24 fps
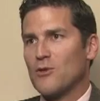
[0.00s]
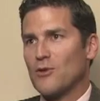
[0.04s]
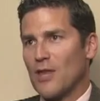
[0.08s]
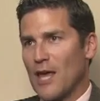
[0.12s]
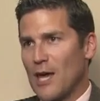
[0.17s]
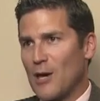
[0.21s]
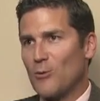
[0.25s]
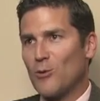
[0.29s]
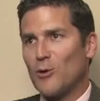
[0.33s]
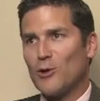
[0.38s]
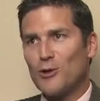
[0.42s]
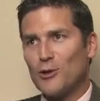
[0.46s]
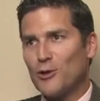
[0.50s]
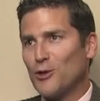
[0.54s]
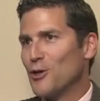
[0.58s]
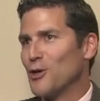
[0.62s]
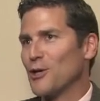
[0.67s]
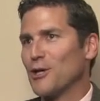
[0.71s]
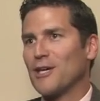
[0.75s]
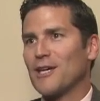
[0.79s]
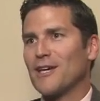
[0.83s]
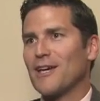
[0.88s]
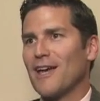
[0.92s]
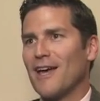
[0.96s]
they will
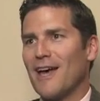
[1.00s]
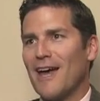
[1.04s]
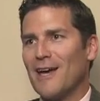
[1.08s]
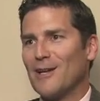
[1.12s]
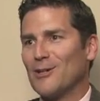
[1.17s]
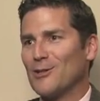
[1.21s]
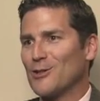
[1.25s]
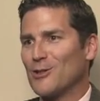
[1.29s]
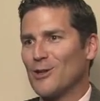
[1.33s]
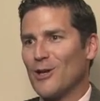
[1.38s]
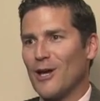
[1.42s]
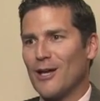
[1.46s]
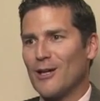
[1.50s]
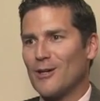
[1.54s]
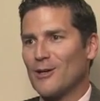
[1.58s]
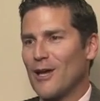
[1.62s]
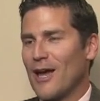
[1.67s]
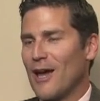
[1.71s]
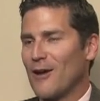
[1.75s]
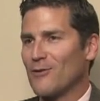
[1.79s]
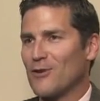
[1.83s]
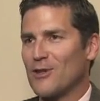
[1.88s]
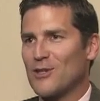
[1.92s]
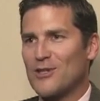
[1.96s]
look and
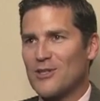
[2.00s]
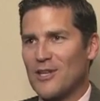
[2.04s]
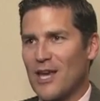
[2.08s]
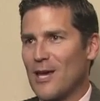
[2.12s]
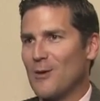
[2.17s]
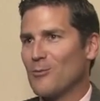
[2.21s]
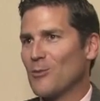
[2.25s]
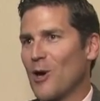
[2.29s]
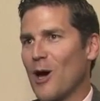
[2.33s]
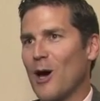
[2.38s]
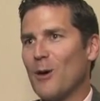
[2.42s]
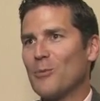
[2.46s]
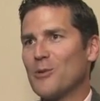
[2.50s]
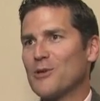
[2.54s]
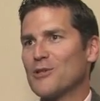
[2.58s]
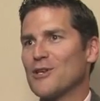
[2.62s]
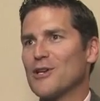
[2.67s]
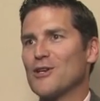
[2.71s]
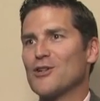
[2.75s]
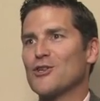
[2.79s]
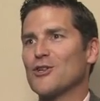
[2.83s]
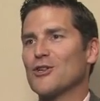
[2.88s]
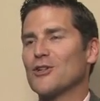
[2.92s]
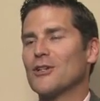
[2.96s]
have the same
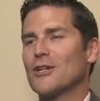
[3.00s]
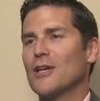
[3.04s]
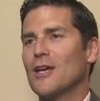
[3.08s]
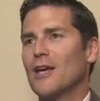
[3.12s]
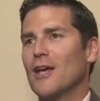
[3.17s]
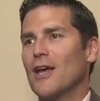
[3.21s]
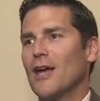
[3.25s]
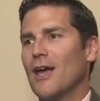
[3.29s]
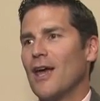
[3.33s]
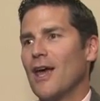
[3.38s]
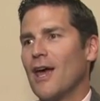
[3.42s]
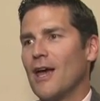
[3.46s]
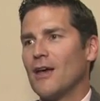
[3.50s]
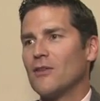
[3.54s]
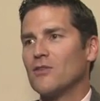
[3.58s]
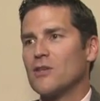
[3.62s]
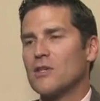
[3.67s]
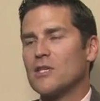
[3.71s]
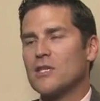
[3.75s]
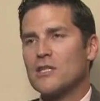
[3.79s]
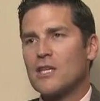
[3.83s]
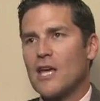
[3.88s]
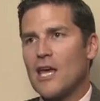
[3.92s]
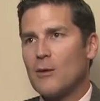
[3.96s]
composition and
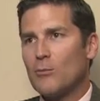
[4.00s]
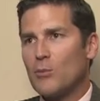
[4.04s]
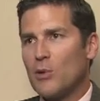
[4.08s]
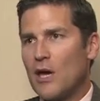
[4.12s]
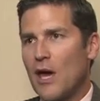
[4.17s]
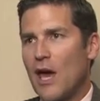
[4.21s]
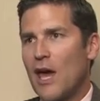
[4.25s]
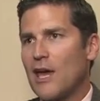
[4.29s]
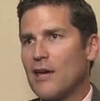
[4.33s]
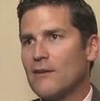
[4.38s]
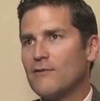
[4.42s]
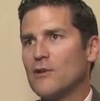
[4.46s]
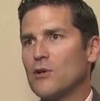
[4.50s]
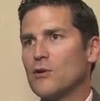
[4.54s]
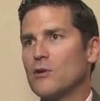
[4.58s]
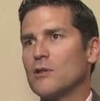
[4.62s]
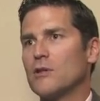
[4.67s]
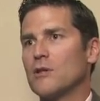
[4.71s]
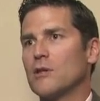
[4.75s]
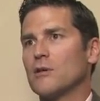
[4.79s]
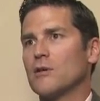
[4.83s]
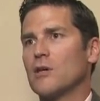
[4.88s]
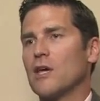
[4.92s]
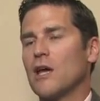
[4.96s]
the same behavior
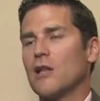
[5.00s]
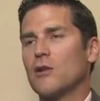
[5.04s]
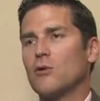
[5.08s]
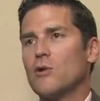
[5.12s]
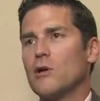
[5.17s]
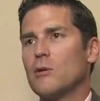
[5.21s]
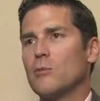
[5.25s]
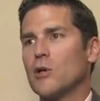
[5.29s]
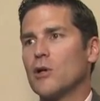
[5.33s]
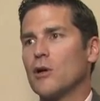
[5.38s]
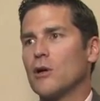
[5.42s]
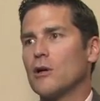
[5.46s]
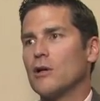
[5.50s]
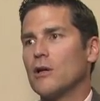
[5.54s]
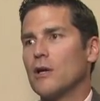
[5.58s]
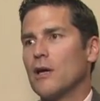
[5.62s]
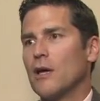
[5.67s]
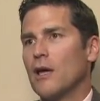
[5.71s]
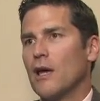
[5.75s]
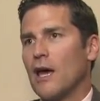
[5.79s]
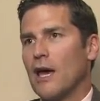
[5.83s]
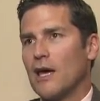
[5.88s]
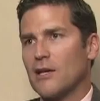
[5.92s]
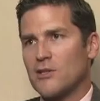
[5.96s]
in the calorimeter
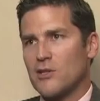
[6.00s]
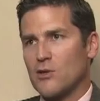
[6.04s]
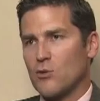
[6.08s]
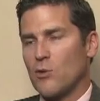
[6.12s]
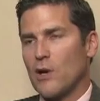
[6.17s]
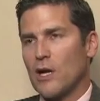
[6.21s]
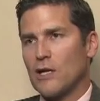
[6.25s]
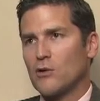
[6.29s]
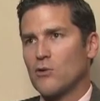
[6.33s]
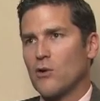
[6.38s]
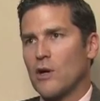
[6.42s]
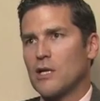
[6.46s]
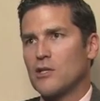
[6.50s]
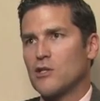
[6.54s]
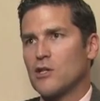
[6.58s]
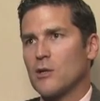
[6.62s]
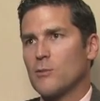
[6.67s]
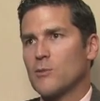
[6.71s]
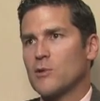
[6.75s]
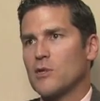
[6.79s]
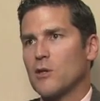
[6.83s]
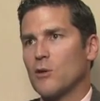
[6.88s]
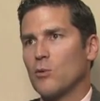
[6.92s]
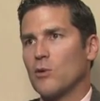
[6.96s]
as the red-gray
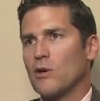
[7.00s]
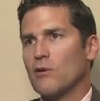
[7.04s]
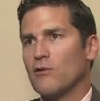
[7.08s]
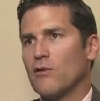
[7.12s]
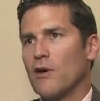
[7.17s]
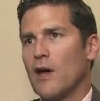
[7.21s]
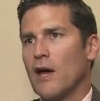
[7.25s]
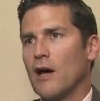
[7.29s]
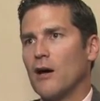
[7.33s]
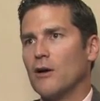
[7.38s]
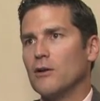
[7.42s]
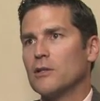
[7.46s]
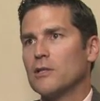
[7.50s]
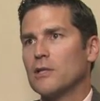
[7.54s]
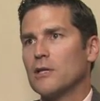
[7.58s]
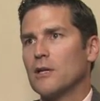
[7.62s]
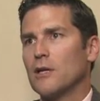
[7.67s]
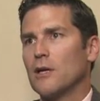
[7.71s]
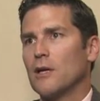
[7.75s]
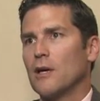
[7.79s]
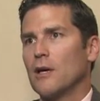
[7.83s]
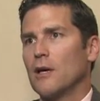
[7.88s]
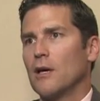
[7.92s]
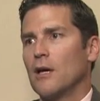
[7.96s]
chips that we found.
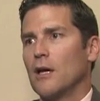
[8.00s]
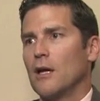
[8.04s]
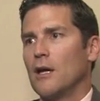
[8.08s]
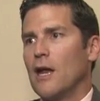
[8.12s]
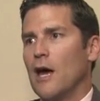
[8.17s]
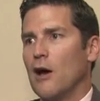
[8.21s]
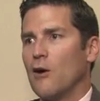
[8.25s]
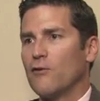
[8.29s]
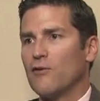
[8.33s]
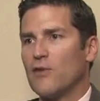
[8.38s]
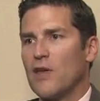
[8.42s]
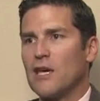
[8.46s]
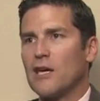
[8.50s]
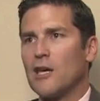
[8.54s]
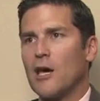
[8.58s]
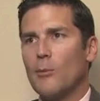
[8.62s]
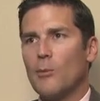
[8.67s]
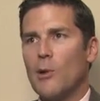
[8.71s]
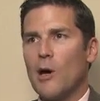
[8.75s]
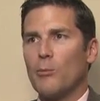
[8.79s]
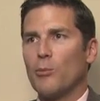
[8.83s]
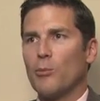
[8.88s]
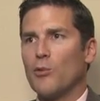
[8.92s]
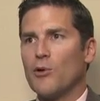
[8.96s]
Now, if they
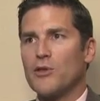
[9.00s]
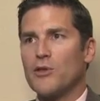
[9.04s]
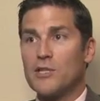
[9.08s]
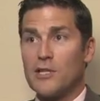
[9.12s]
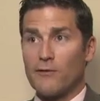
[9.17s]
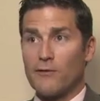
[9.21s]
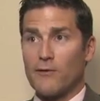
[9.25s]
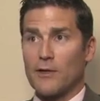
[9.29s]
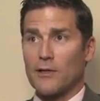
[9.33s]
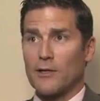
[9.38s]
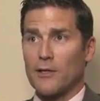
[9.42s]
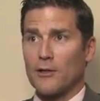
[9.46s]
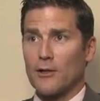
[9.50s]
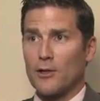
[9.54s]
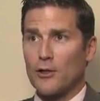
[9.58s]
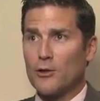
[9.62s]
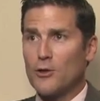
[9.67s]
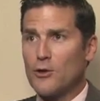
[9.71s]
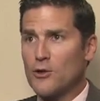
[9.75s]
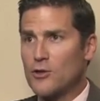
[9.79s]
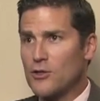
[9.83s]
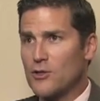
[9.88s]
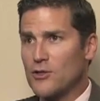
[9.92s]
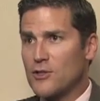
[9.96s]
come up with different
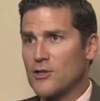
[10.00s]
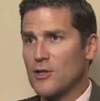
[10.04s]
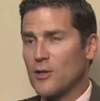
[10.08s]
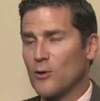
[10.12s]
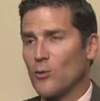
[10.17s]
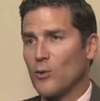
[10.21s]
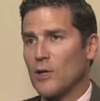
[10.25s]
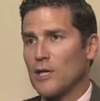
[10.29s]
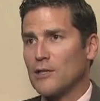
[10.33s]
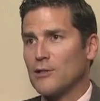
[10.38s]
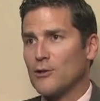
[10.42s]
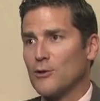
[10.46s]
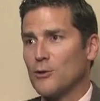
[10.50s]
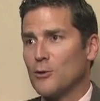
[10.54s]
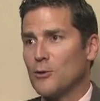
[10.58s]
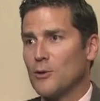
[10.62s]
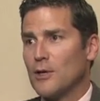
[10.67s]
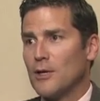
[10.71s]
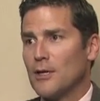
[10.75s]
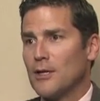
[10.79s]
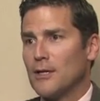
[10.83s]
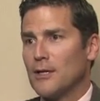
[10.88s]
conclusions than we do,